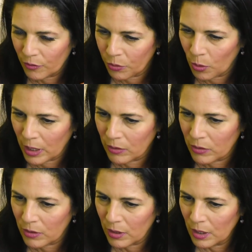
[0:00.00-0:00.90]

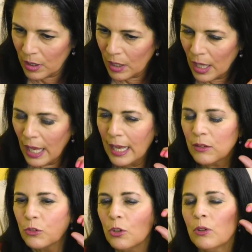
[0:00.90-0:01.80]
voice
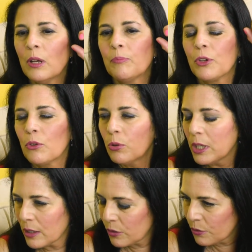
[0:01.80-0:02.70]
and turn up the critics'